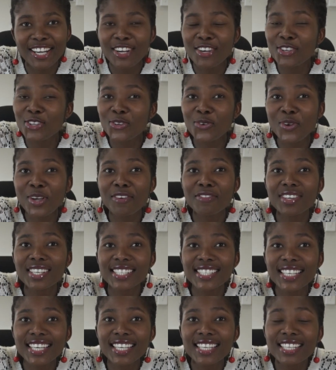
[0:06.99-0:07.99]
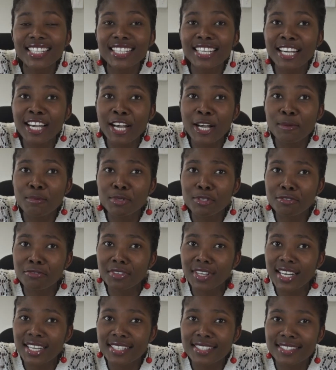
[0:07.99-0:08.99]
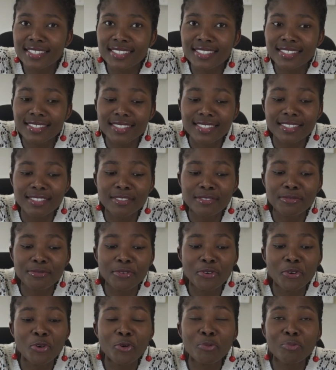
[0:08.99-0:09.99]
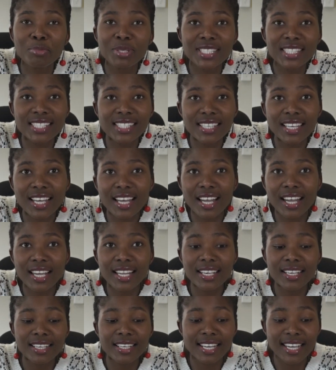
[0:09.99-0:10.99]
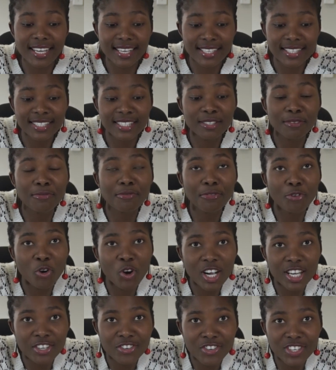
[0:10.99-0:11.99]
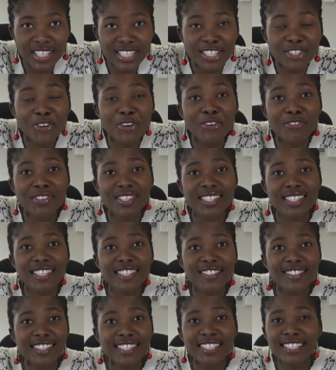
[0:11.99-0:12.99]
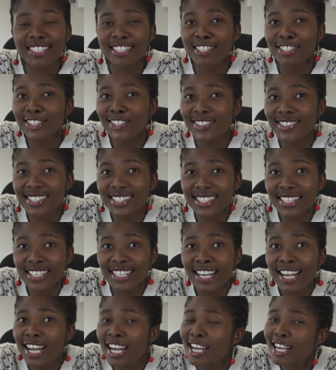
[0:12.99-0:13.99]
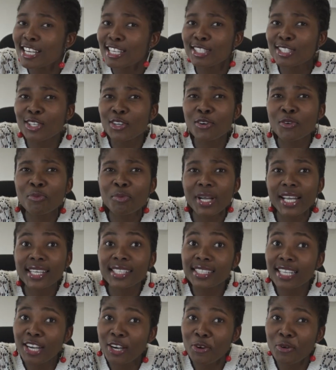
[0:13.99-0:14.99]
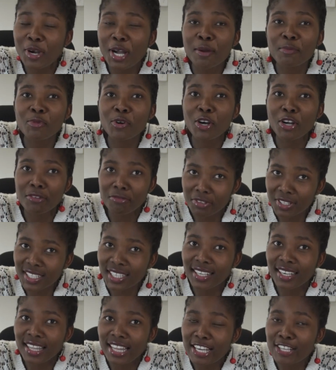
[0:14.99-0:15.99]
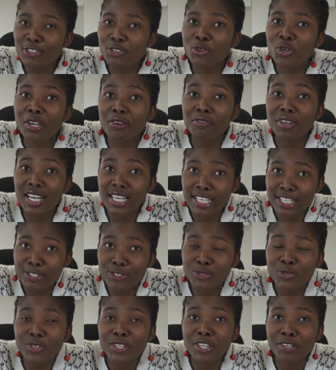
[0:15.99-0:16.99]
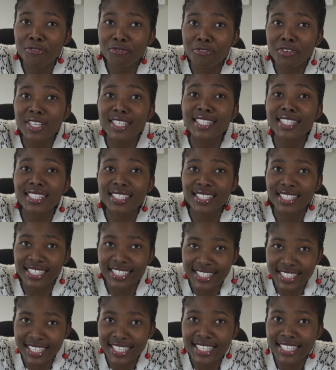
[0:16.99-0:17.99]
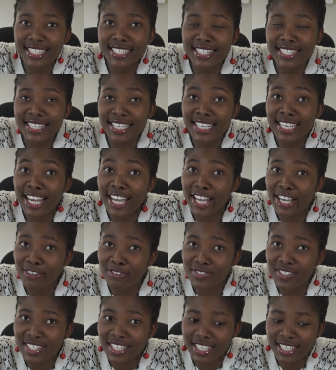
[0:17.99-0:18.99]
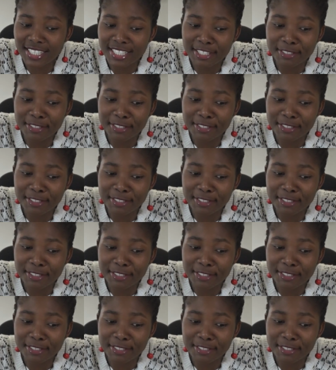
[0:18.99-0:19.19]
You have attended a couple of classes for PCNX 400 Conversational IsiXhosa. So by now I'm confident that you have understood the first sentence that I have said.